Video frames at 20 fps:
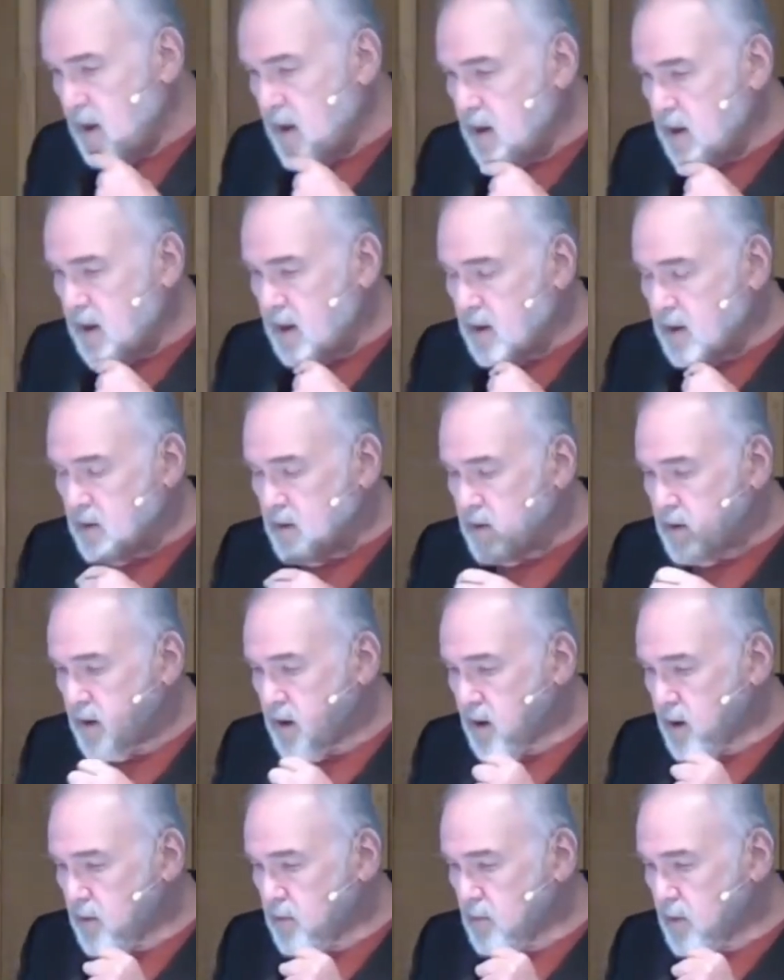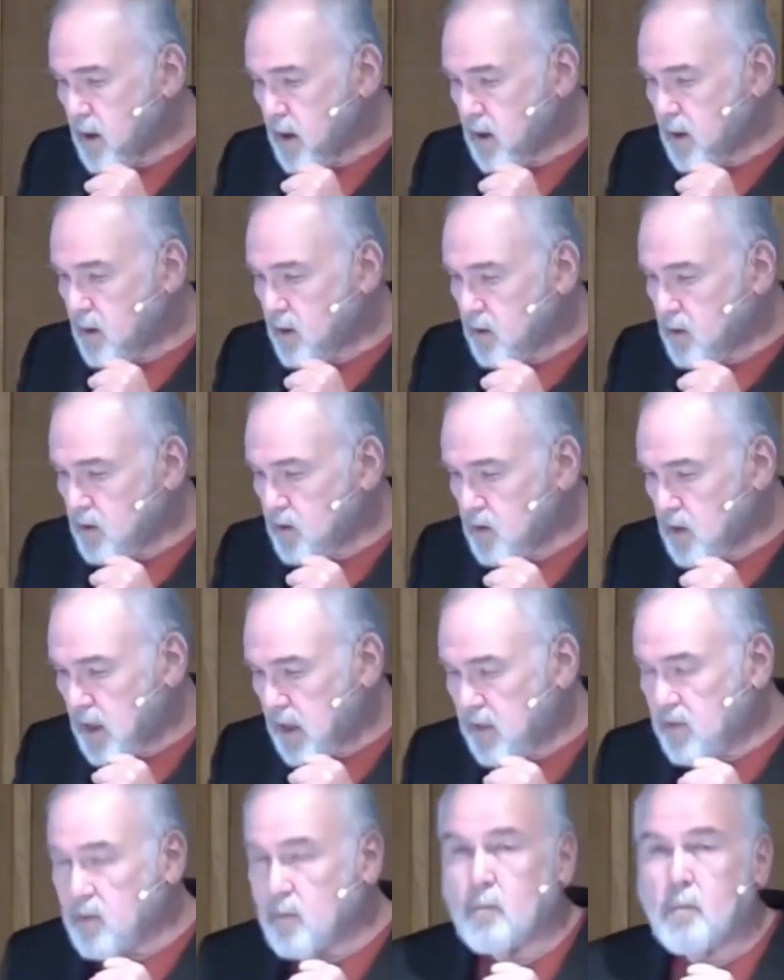and
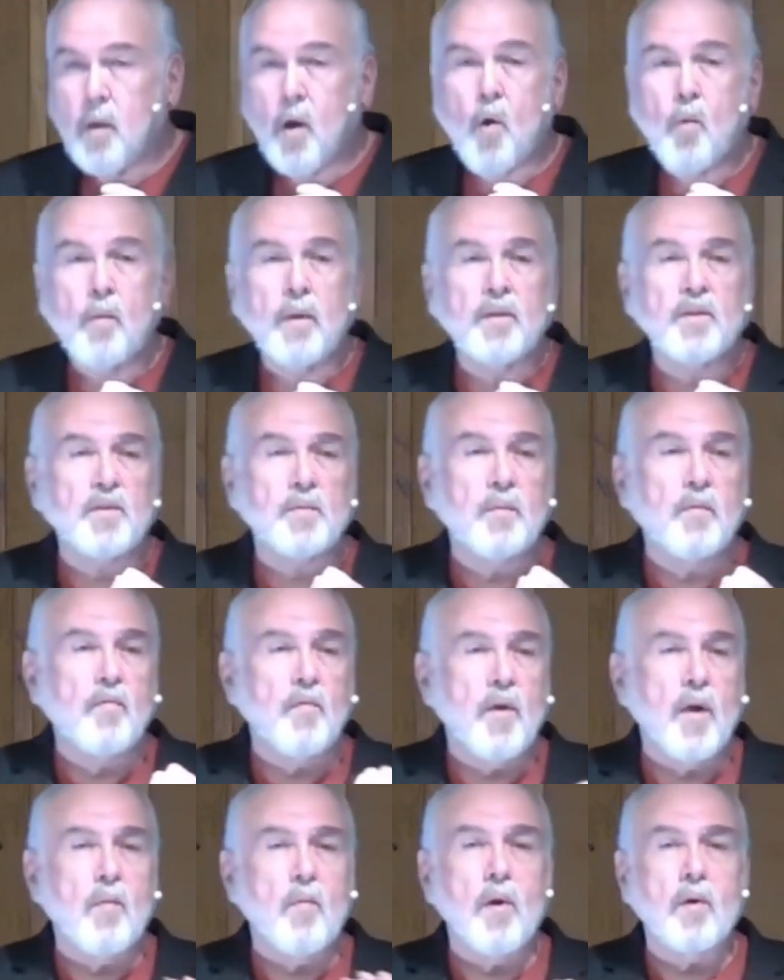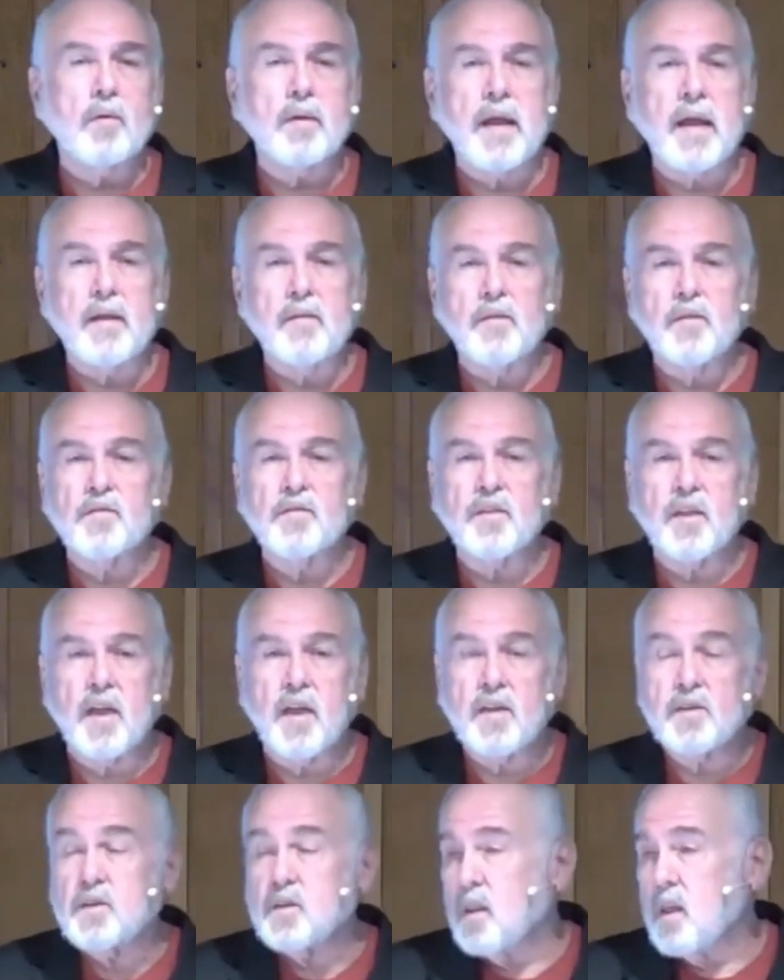in the moments before I walked down the
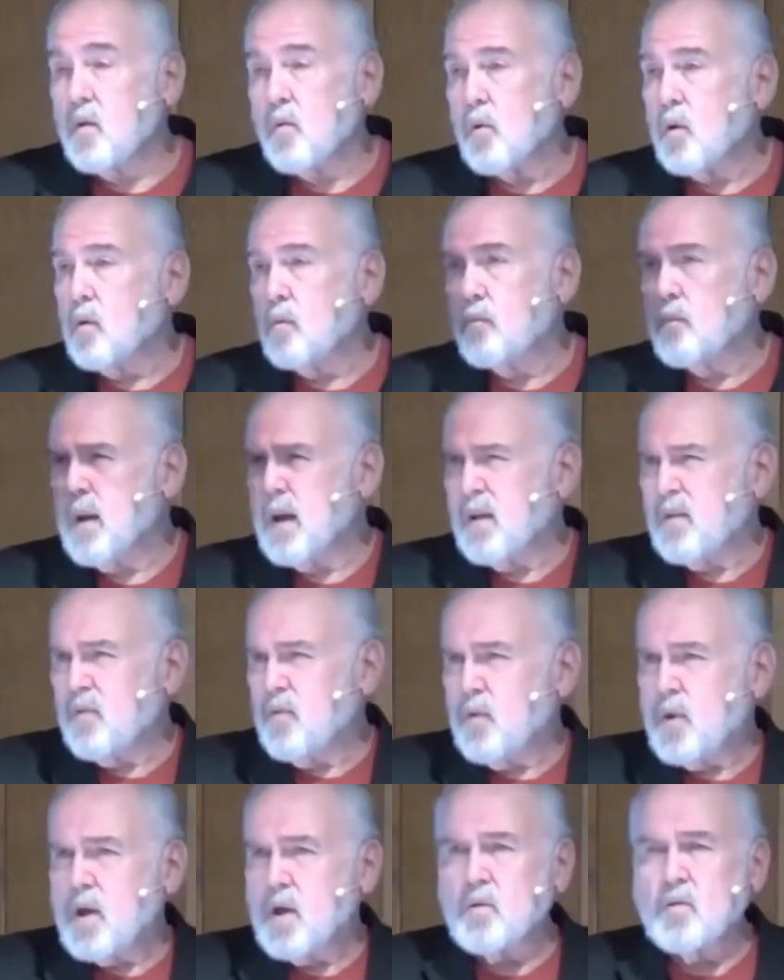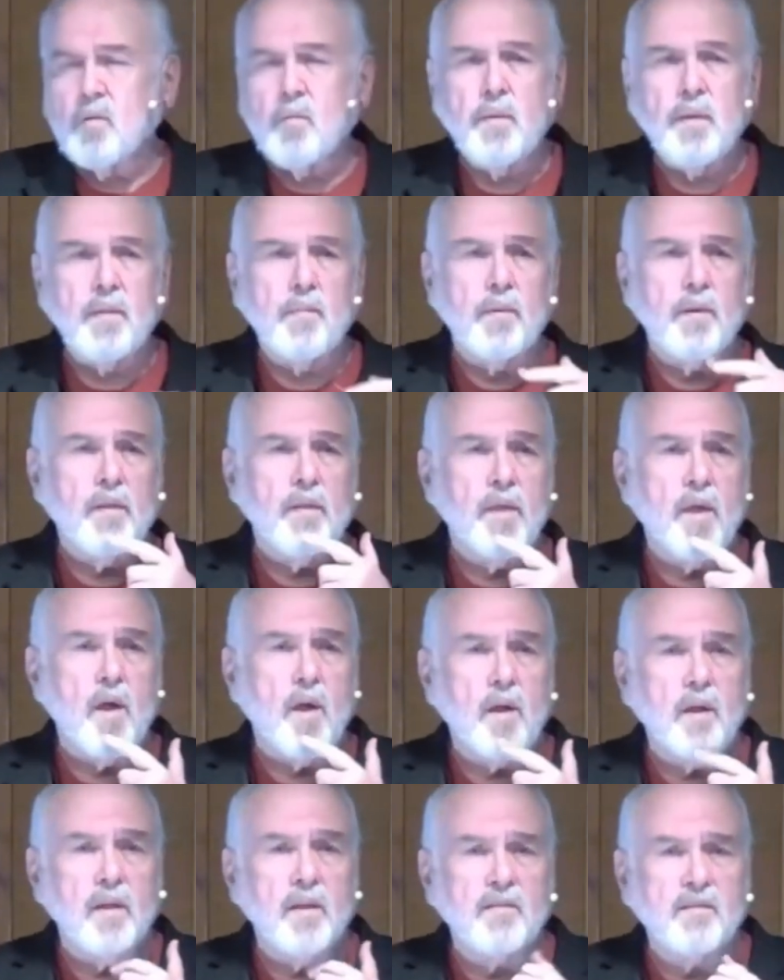stage, and there were about 300 people in the
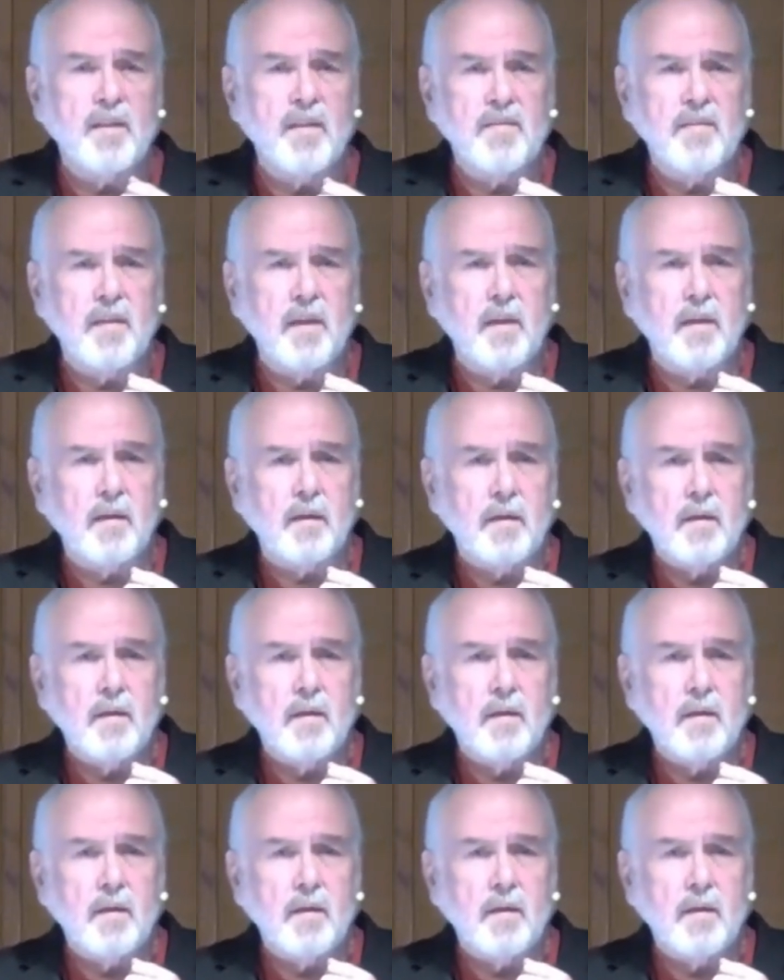audience, I think